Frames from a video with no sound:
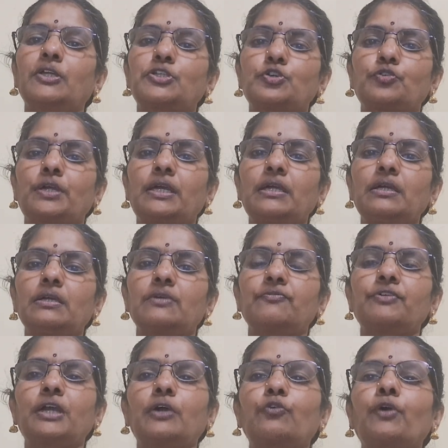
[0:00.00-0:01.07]
Today
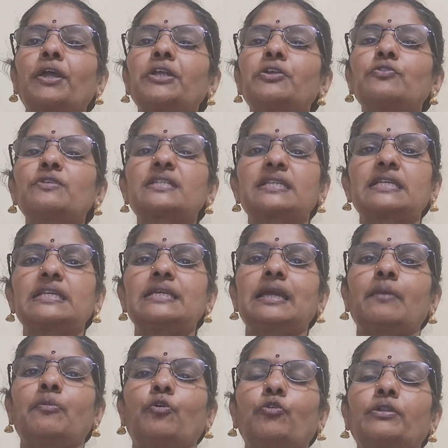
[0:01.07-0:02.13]
we are going to
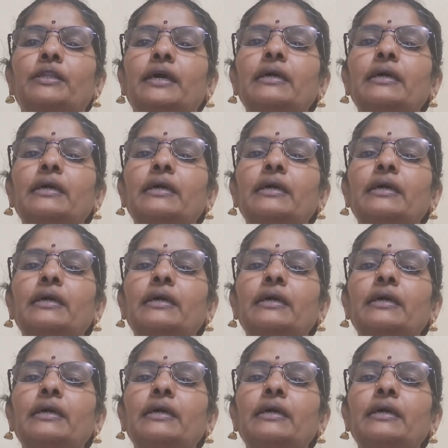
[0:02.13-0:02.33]
see about